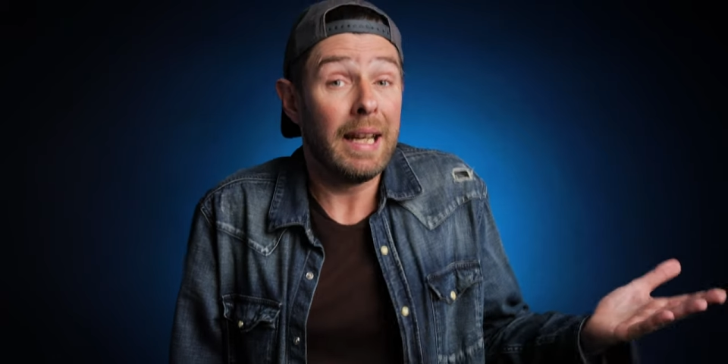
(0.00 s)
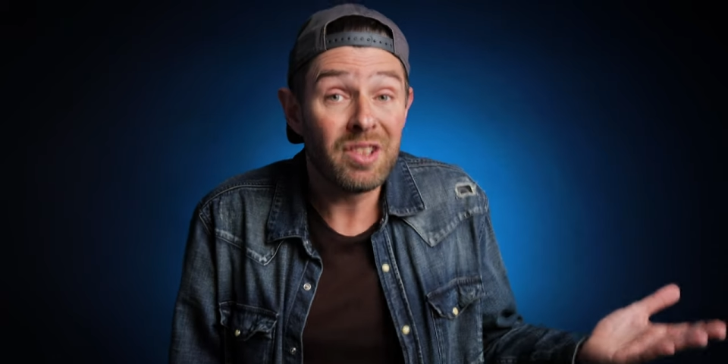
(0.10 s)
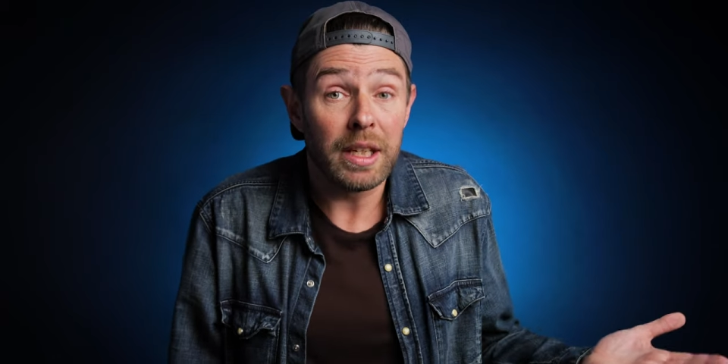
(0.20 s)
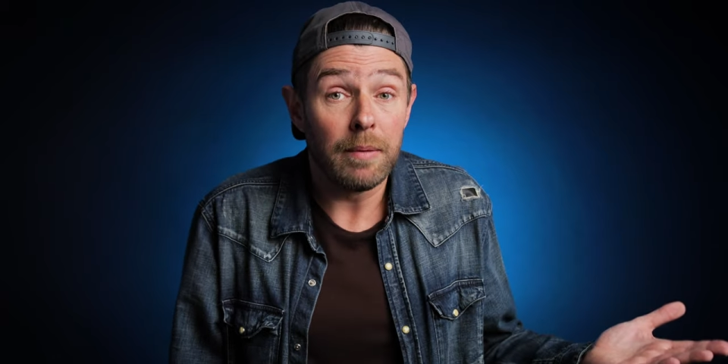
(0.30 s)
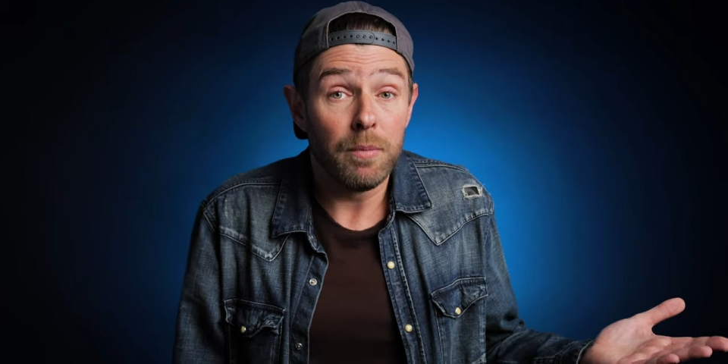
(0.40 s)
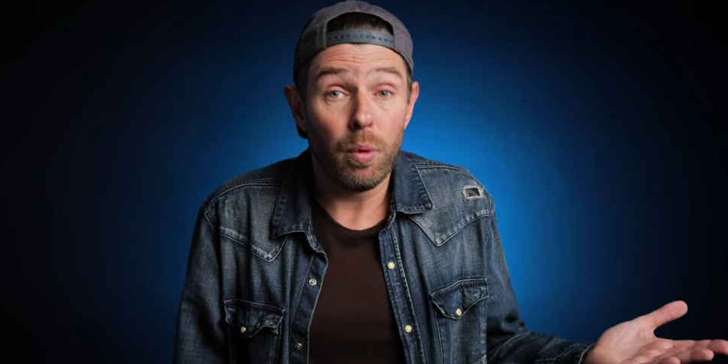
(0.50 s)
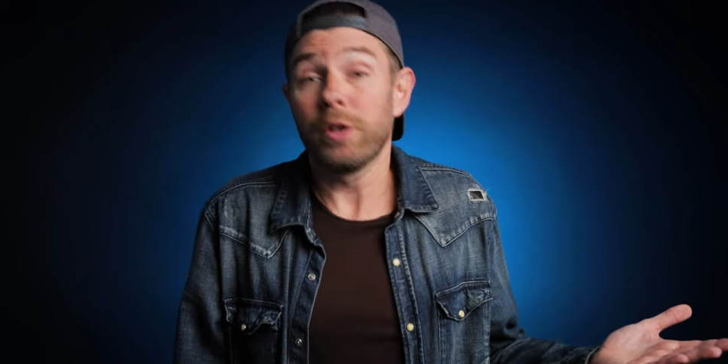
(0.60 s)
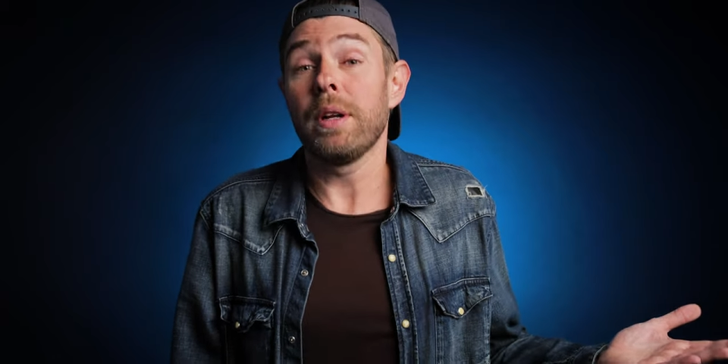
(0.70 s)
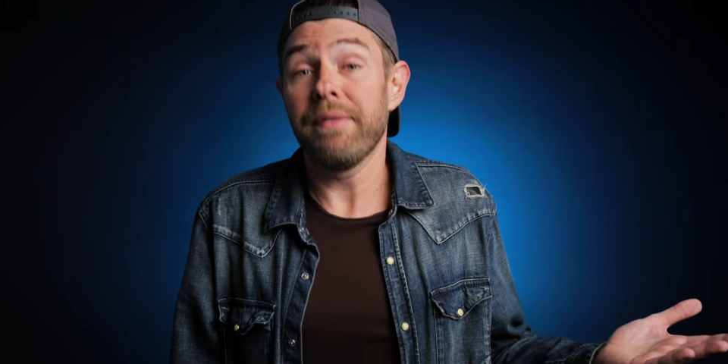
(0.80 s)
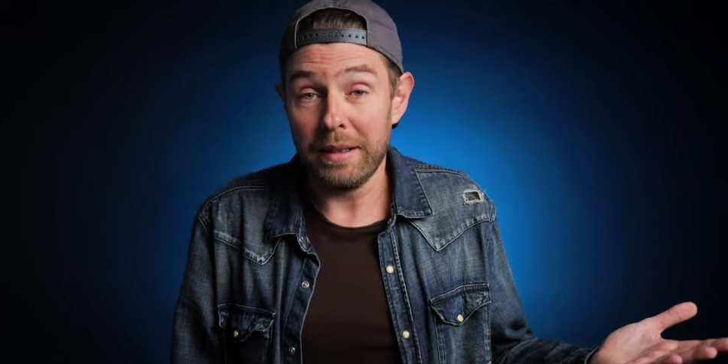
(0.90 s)
let's see what
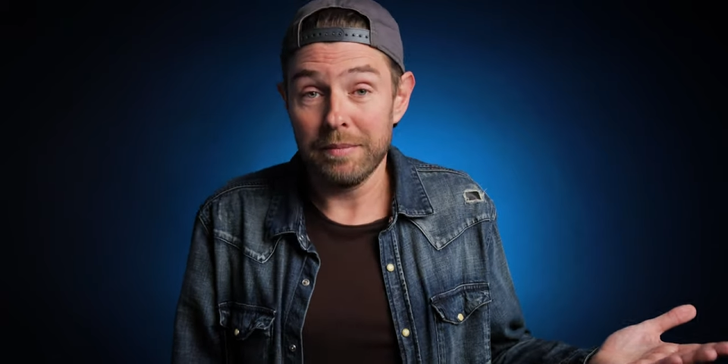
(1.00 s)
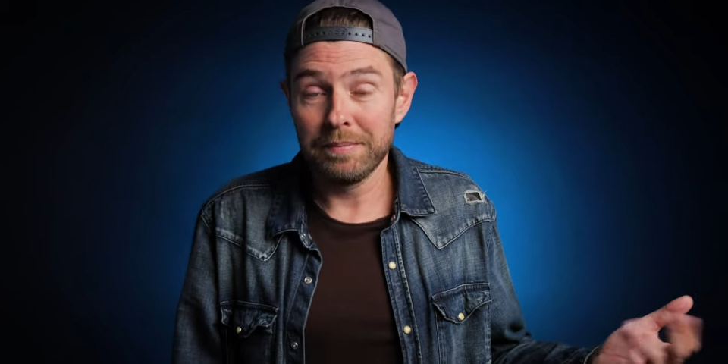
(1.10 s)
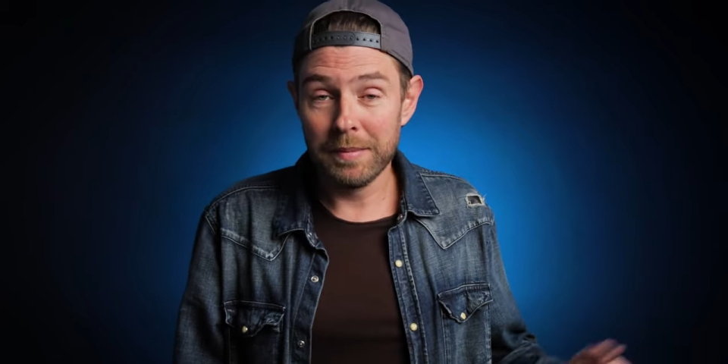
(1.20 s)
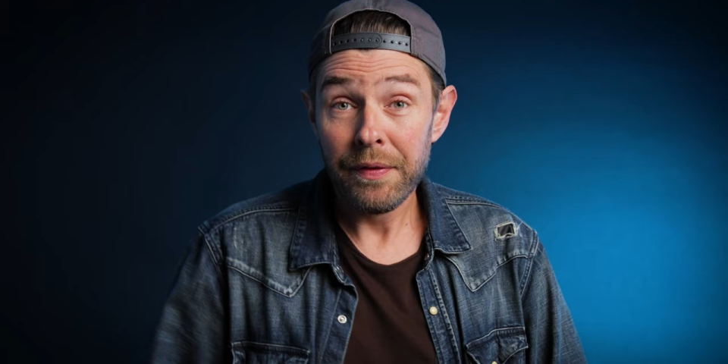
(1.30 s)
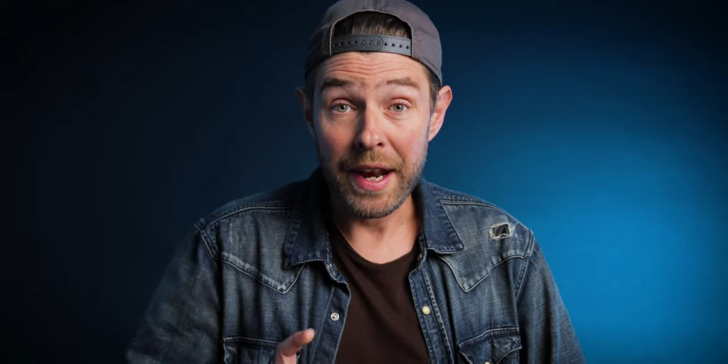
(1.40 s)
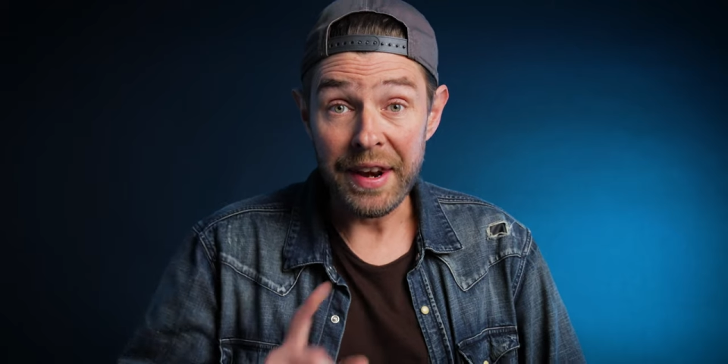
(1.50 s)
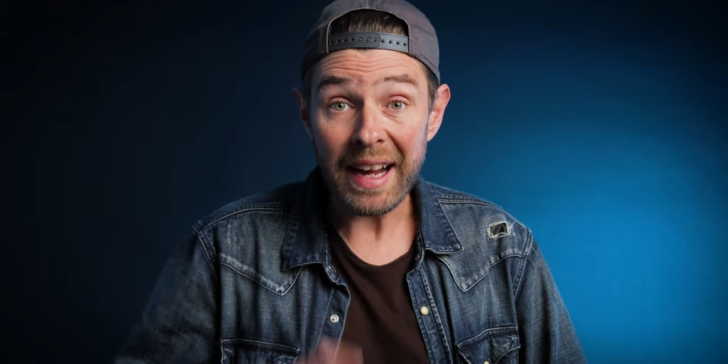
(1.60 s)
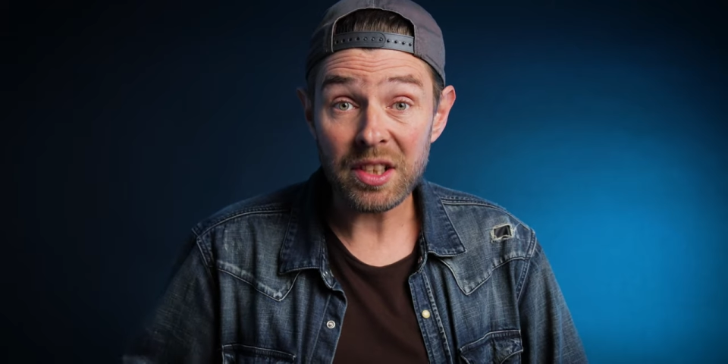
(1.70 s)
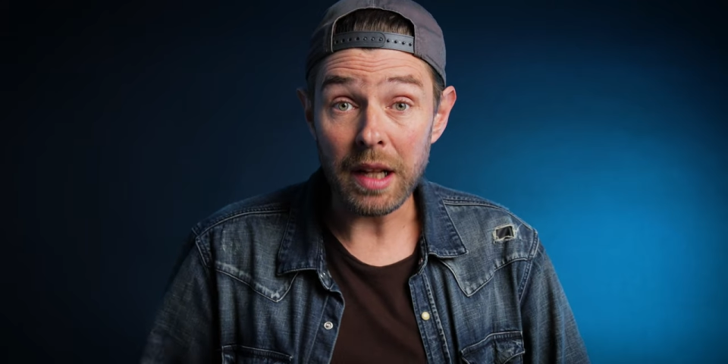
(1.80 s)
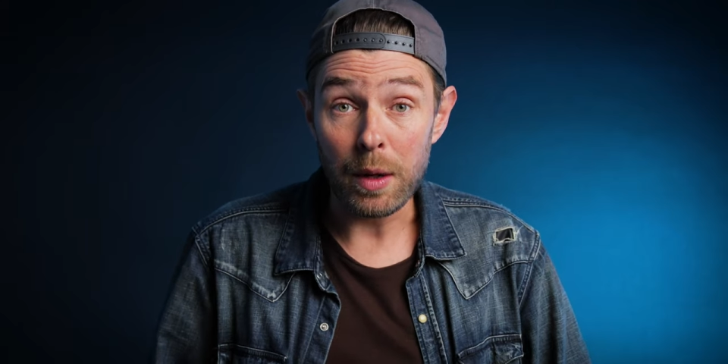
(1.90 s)
you can find. The
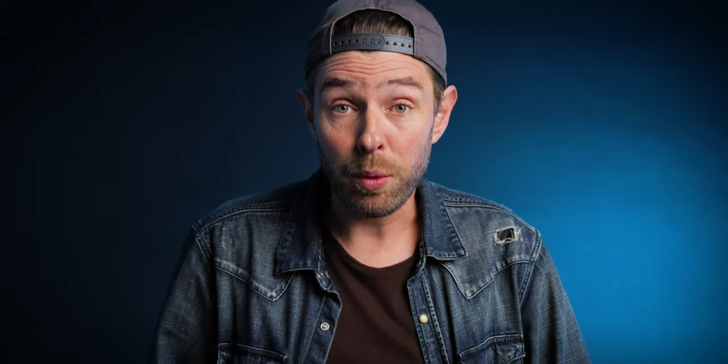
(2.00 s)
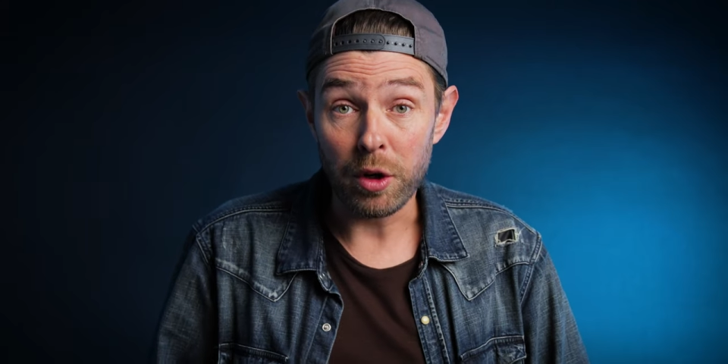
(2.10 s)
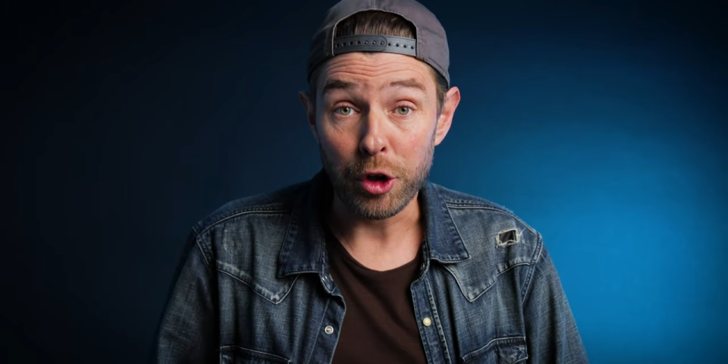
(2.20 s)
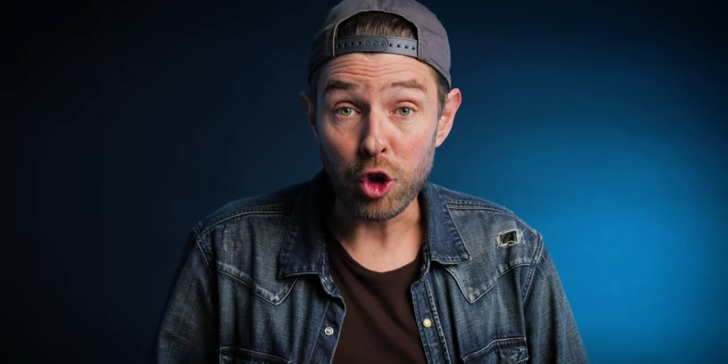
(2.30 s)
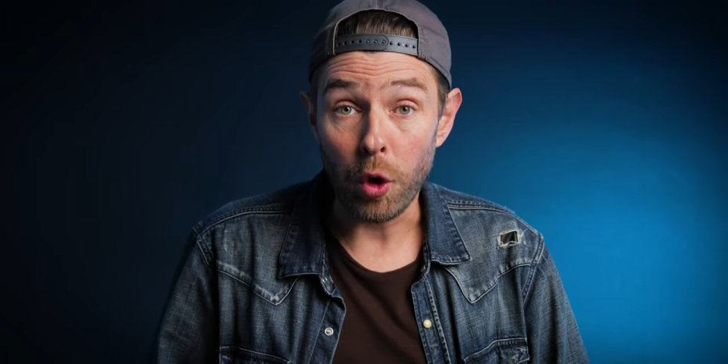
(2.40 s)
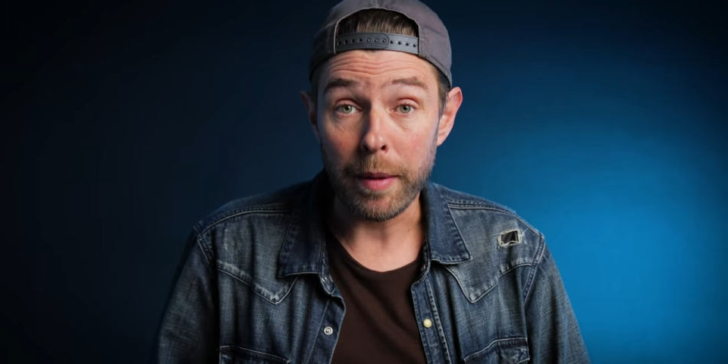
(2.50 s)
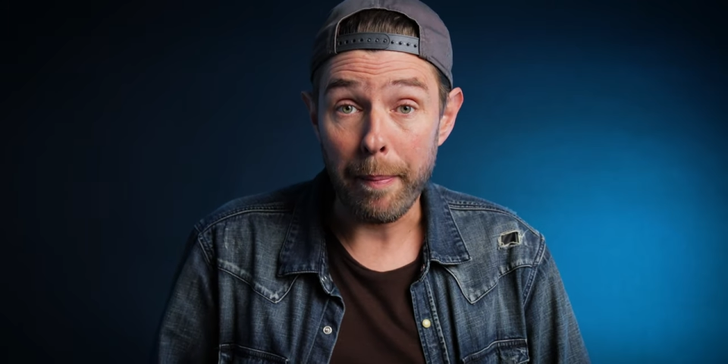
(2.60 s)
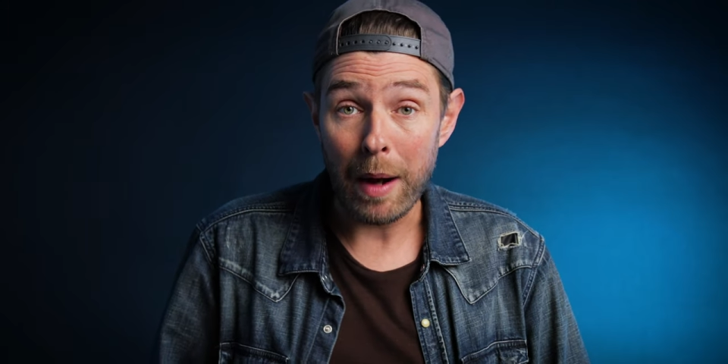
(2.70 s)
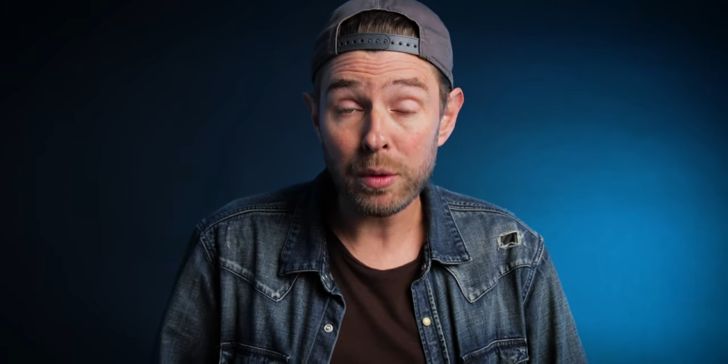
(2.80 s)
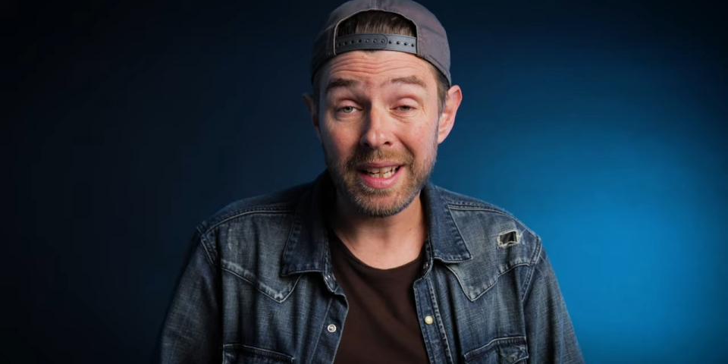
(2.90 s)
next light we're gonna talk
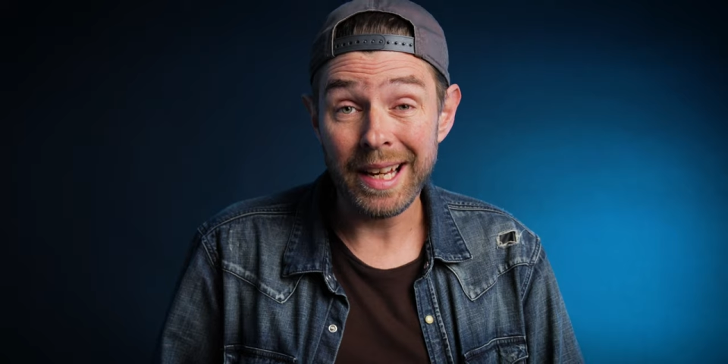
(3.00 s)
about